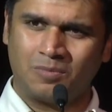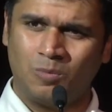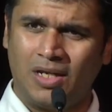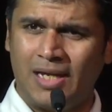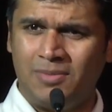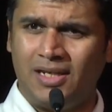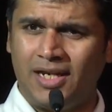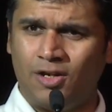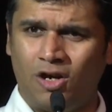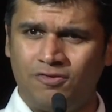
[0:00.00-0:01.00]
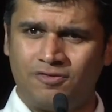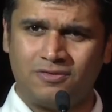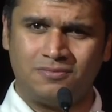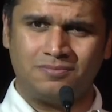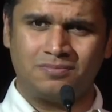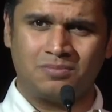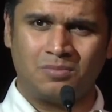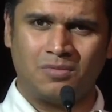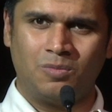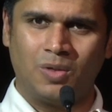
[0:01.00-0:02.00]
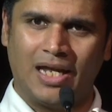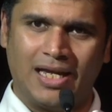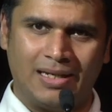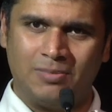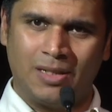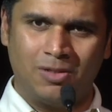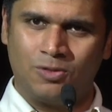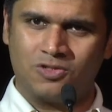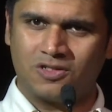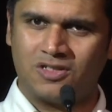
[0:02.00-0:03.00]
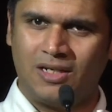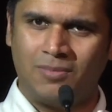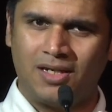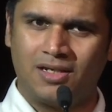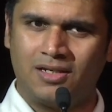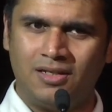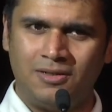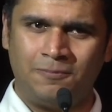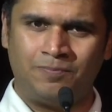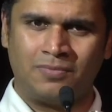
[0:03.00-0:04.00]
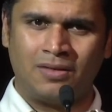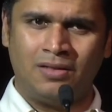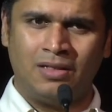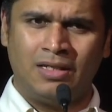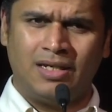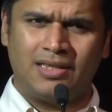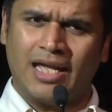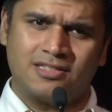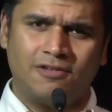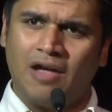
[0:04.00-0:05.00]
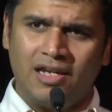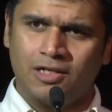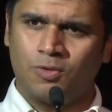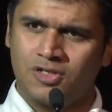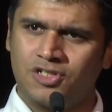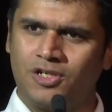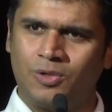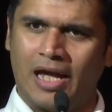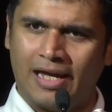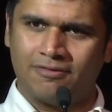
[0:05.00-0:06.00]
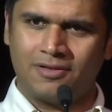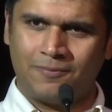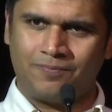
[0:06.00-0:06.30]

Will I be laid off? Will I be able to sustain my career? And that's a valid question to have.